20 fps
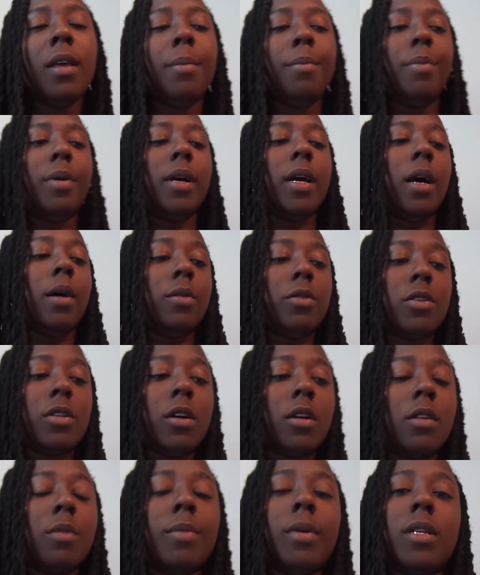But I was
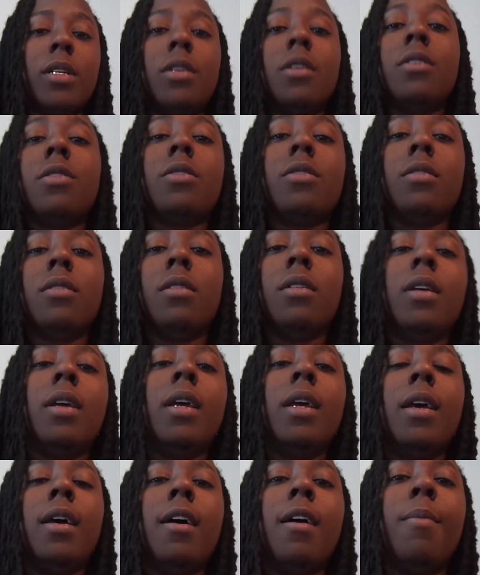talking to my sister
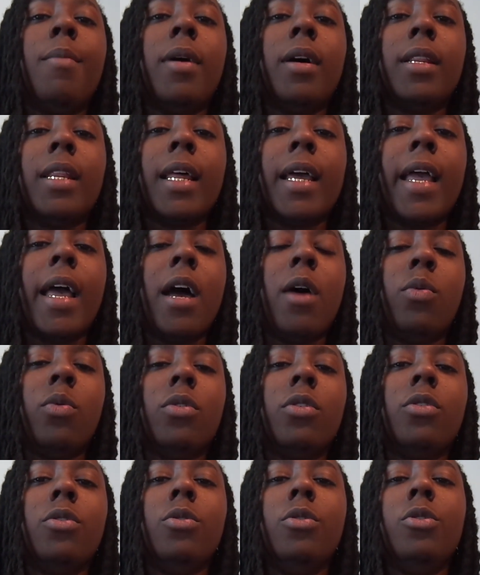about like how I
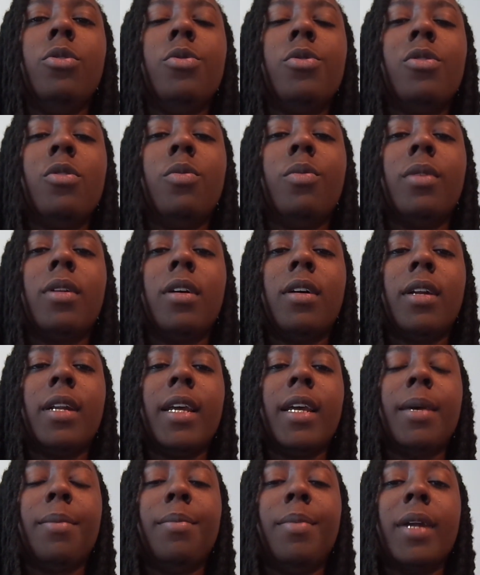want to do YouTube and all
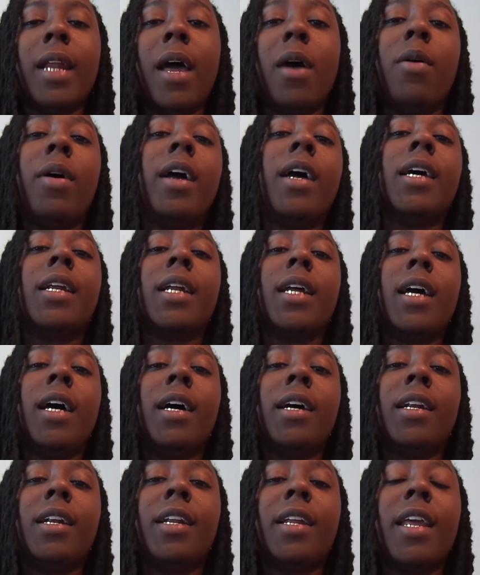that, but I don't have
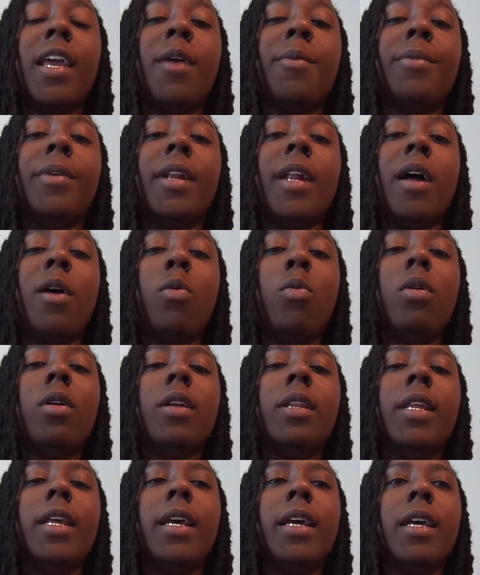the camera that I
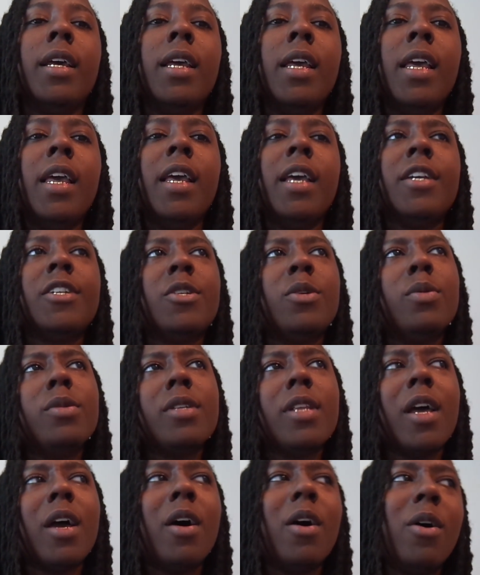want yet. And she
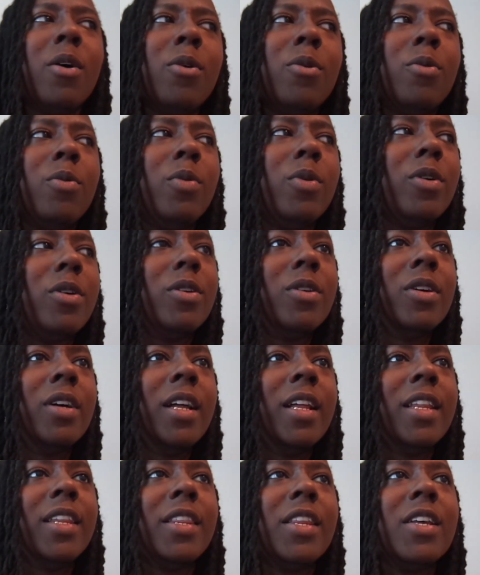was like, "Oh well,
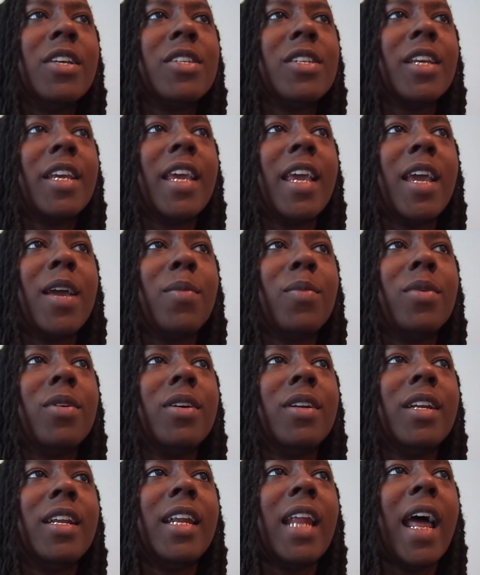there's a
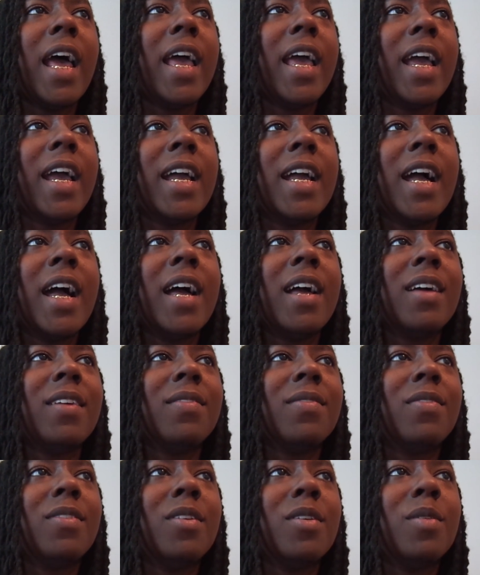camera that I had got
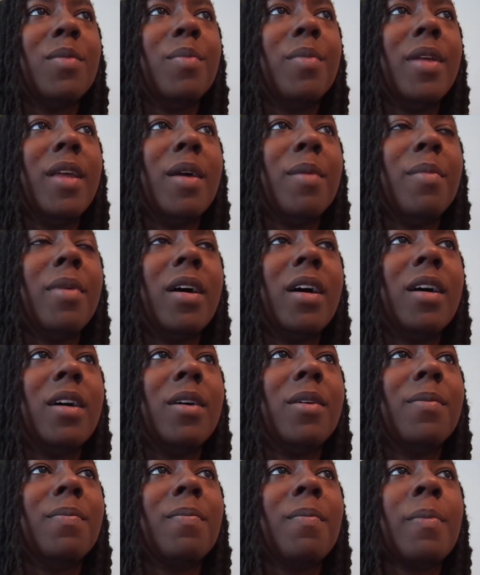for me and
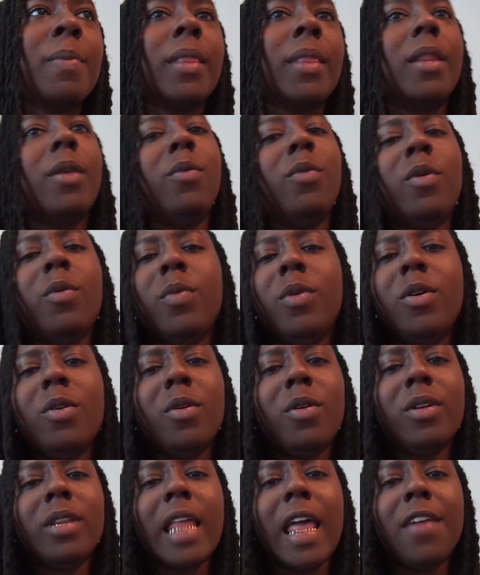mom when we
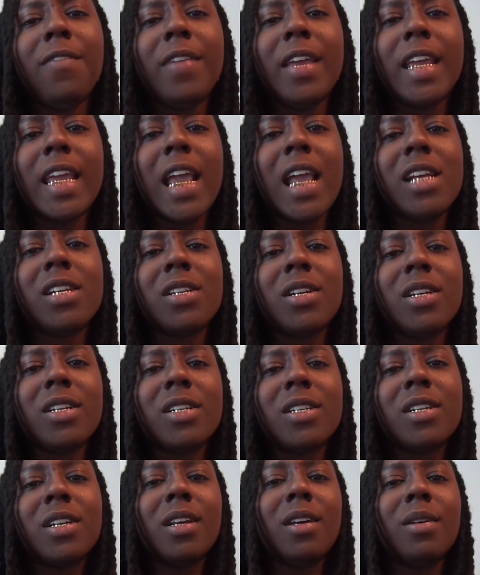go on like vacation and
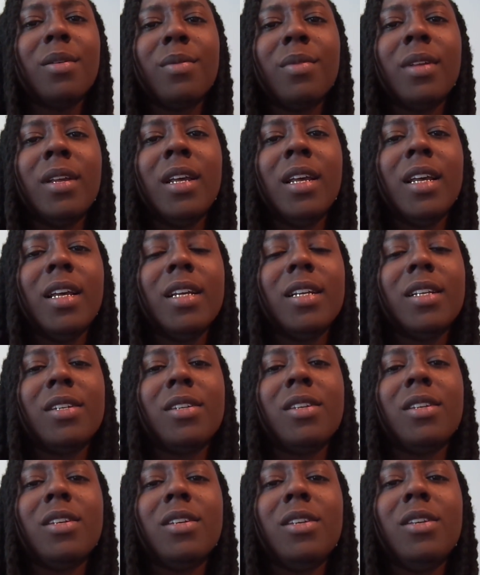stuff
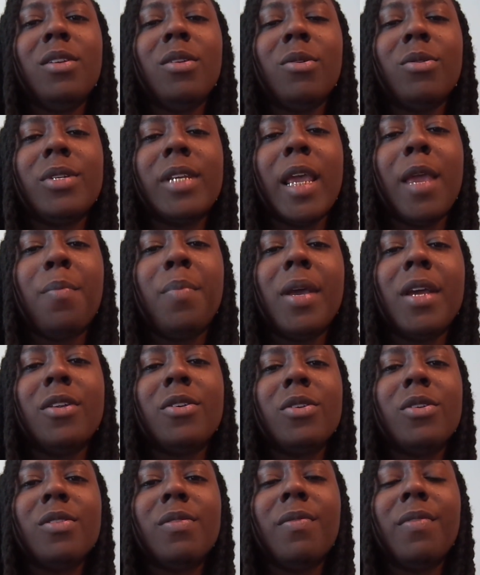to, you know, take
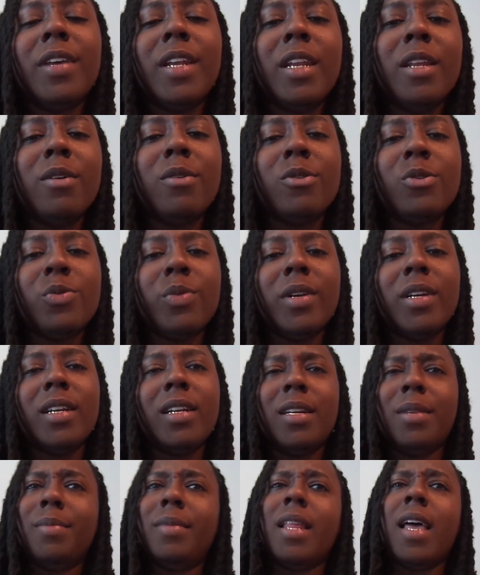pictures and videos with."
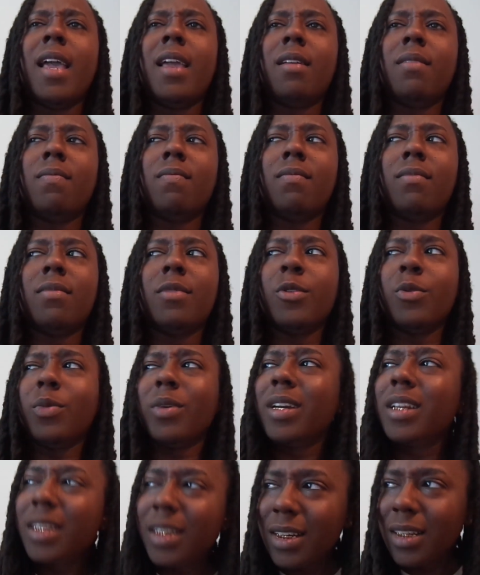And I'm like,
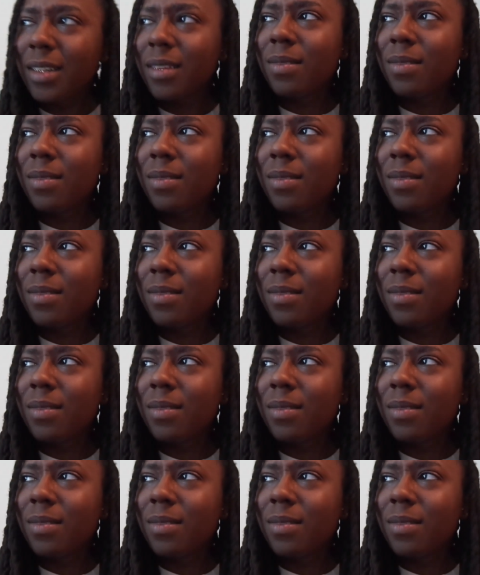"Really?"